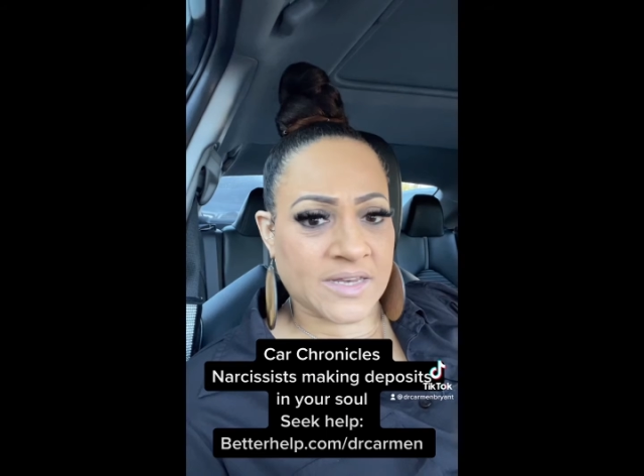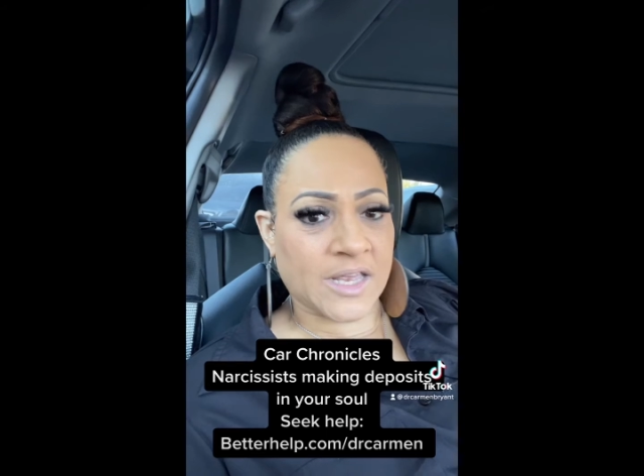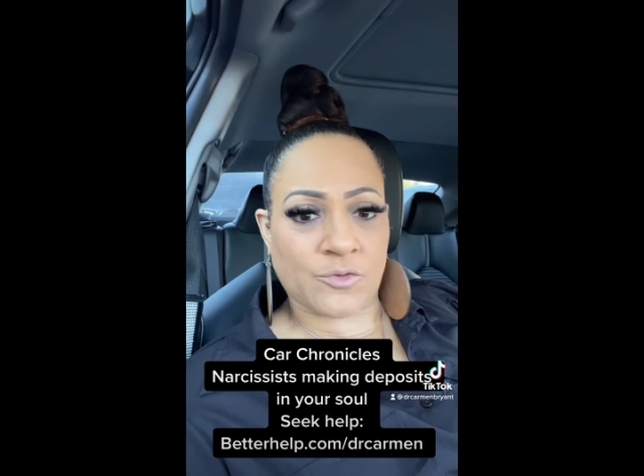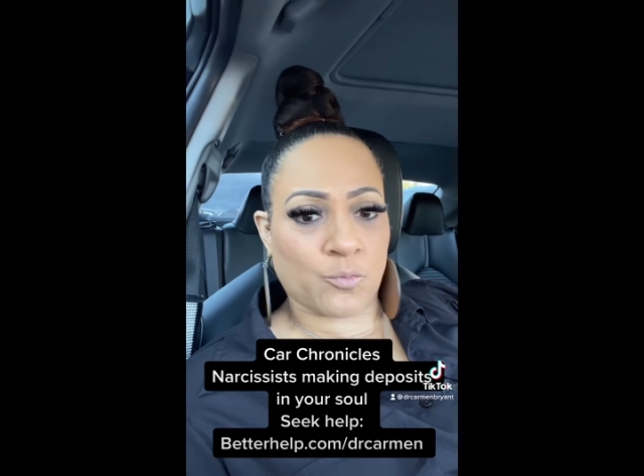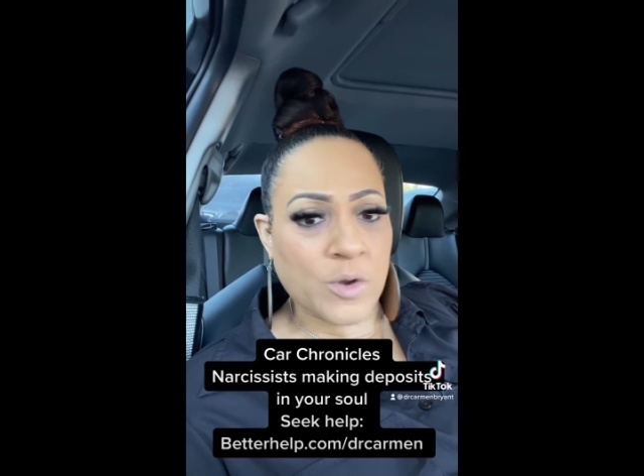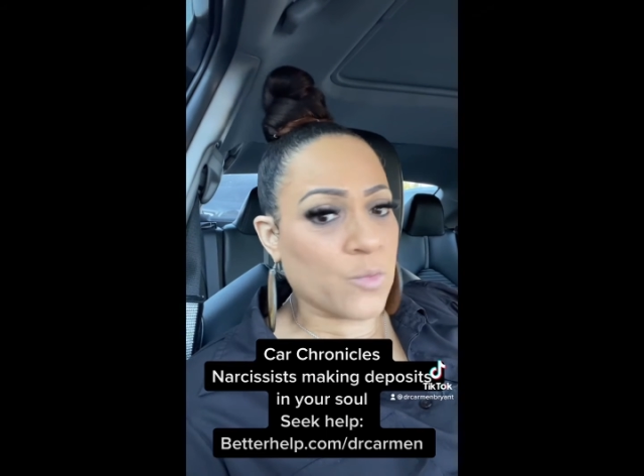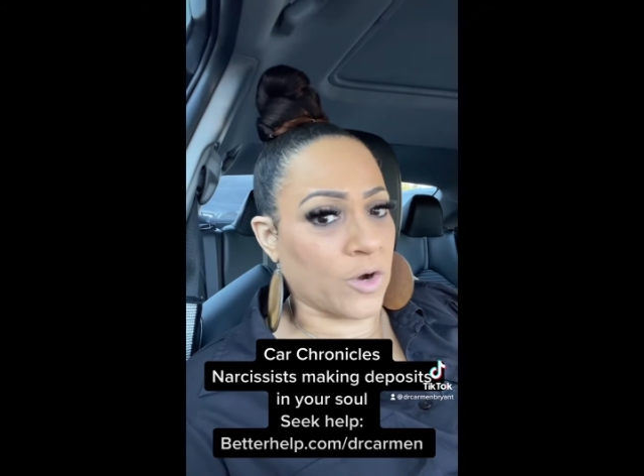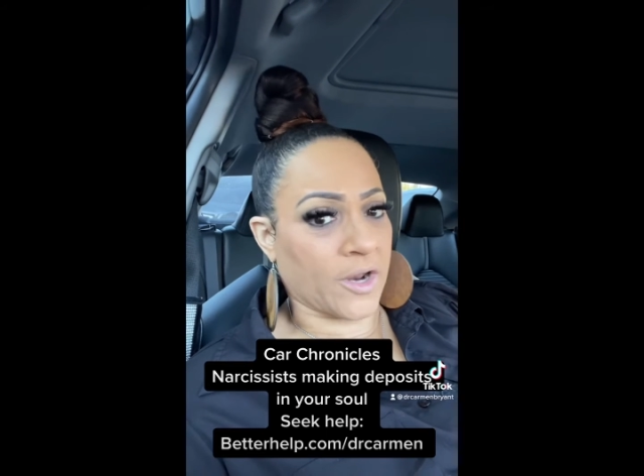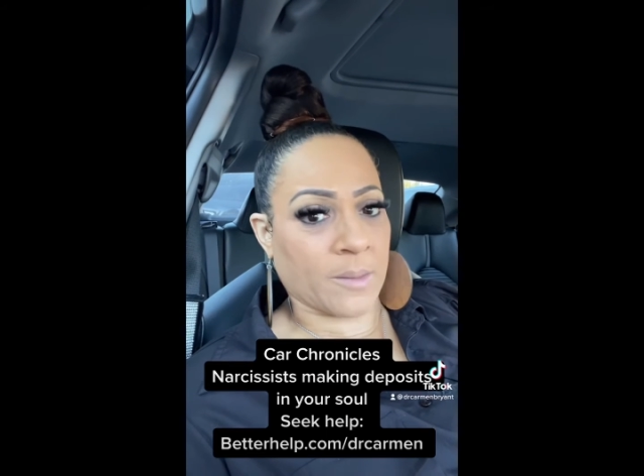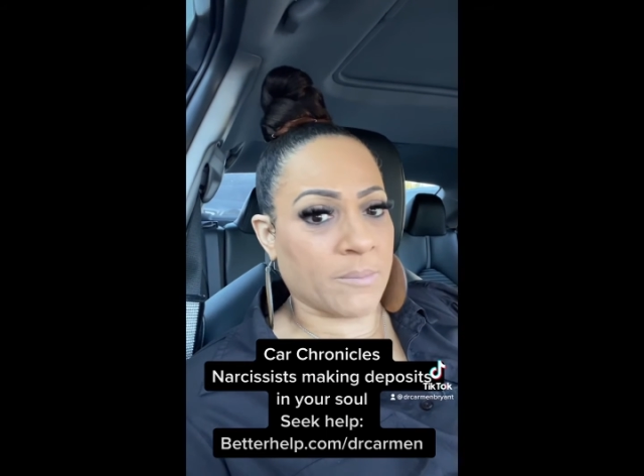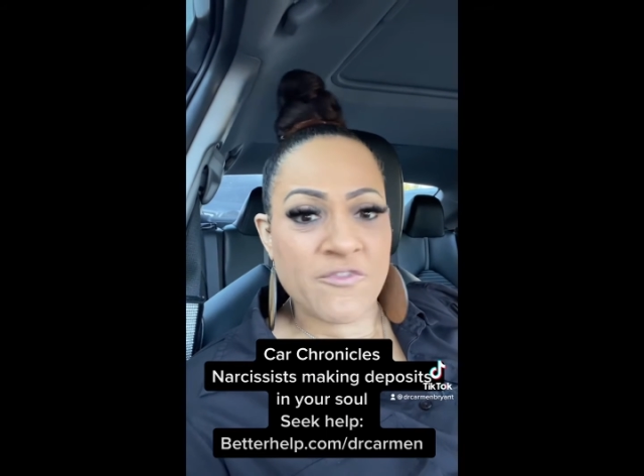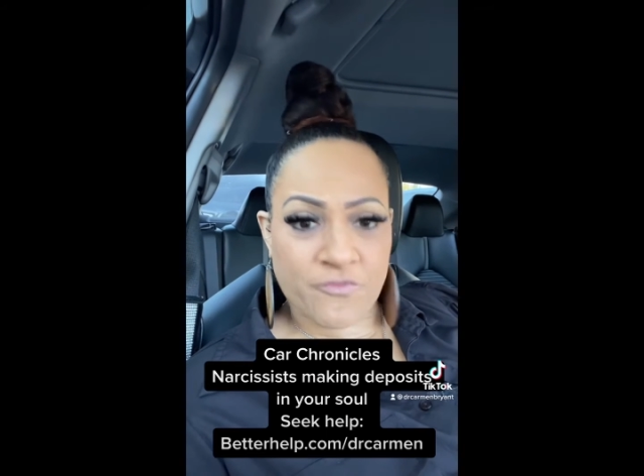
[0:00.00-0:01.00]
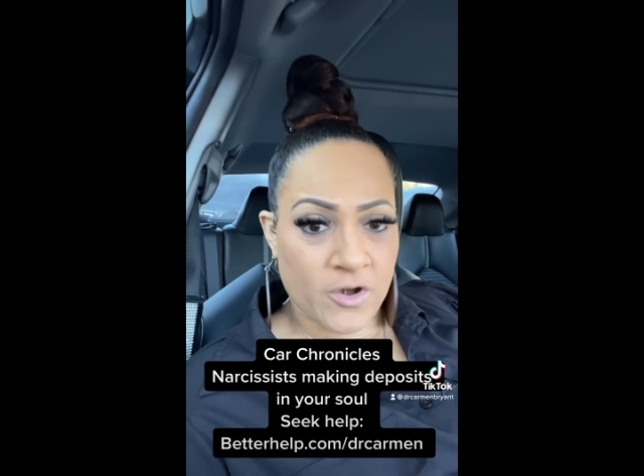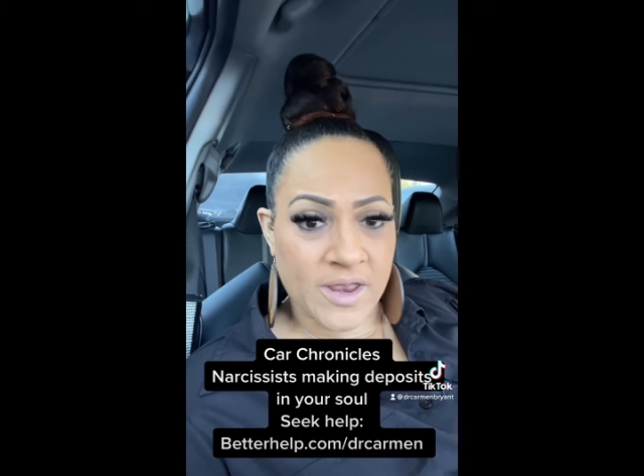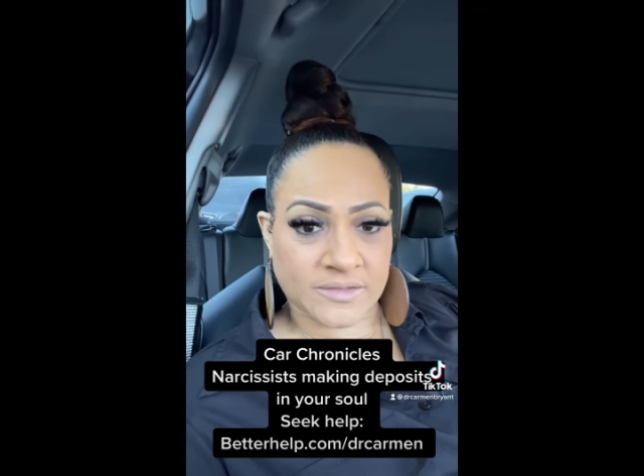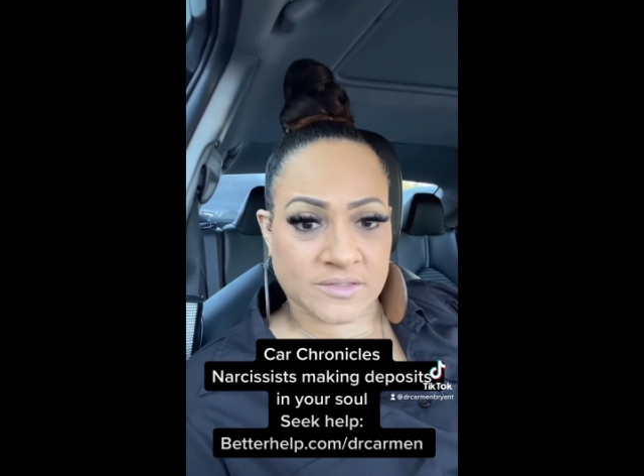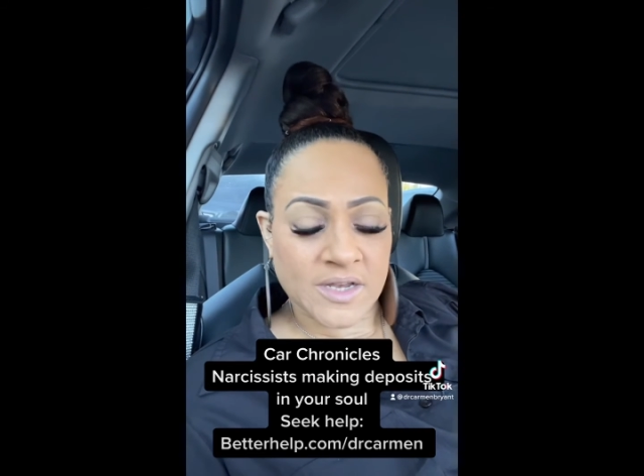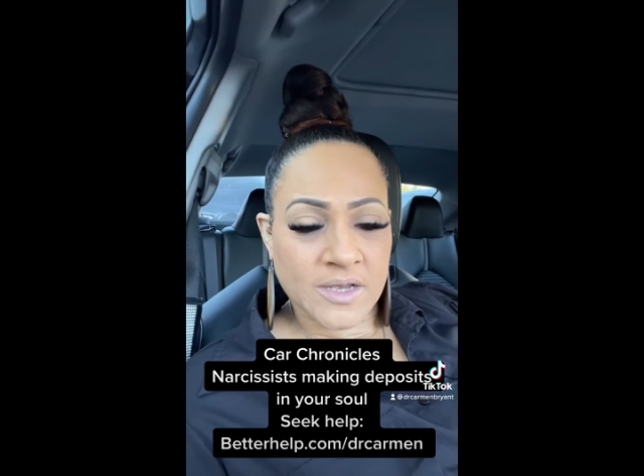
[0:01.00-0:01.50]
that we were going to be
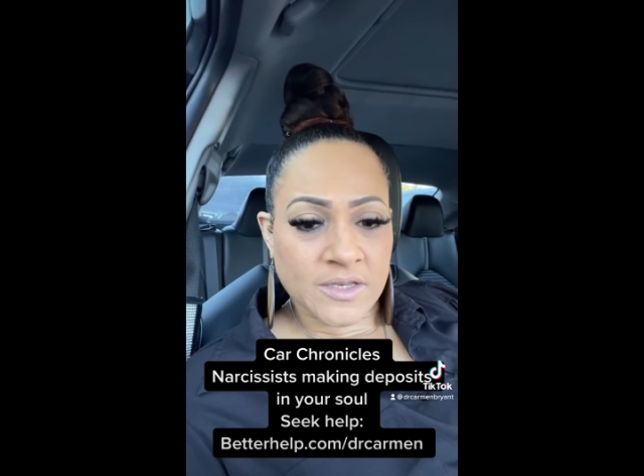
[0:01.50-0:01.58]
friends.